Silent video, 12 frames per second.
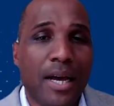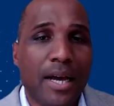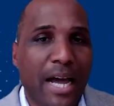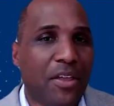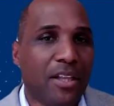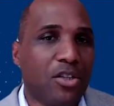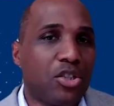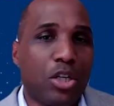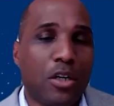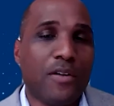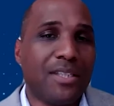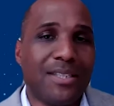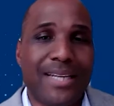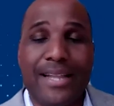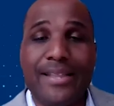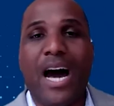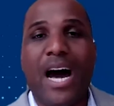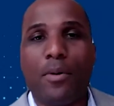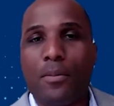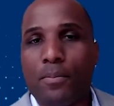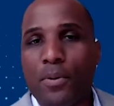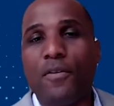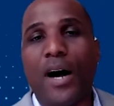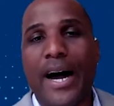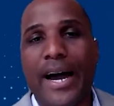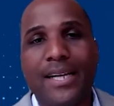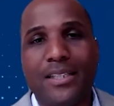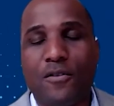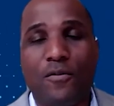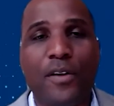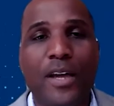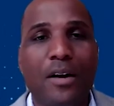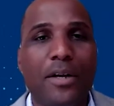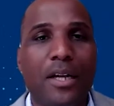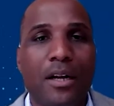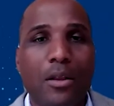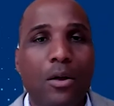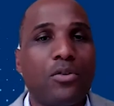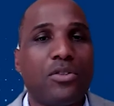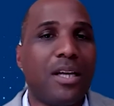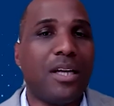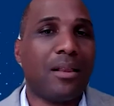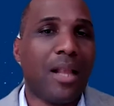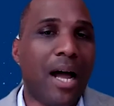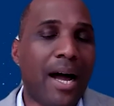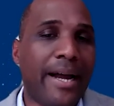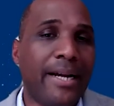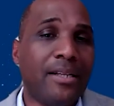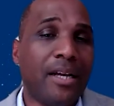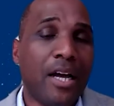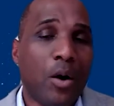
I think the services that NAILBA provides is very closely aligned